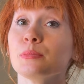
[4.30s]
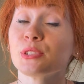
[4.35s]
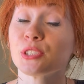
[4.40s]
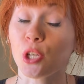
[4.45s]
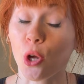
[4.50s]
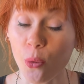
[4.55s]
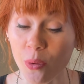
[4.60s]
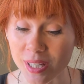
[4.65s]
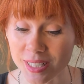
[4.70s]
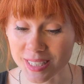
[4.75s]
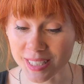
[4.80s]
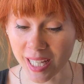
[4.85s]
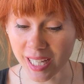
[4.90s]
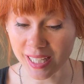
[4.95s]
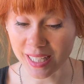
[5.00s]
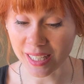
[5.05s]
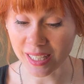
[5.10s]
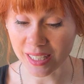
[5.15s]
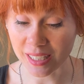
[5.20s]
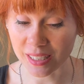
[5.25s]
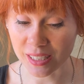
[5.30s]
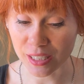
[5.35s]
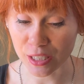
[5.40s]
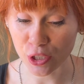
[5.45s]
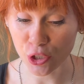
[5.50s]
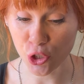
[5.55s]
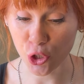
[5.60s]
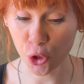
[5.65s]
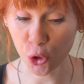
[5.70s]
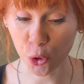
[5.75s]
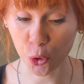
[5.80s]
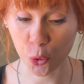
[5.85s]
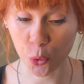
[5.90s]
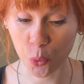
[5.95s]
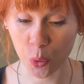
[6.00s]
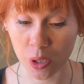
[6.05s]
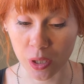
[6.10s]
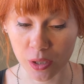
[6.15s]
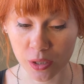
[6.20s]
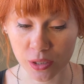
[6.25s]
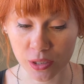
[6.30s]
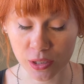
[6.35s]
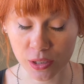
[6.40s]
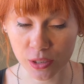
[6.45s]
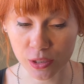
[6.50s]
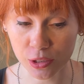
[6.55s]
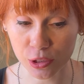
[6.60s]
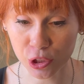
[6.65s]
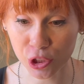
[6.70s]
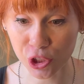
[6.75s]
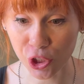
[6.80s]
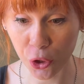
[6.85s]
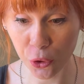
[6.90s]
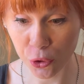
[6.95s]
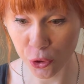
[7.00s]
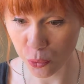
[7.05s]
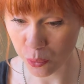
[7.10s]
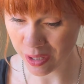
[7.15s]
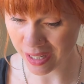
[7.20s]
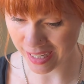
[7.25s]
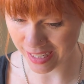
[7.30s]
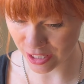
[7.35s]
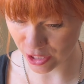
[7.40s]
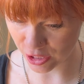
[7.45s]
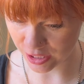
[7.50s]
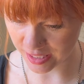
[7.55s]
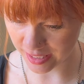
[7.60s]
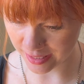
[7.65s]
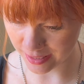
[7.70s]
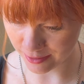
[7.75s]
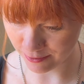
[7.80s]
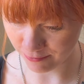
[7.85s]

so excited to show you what I just did.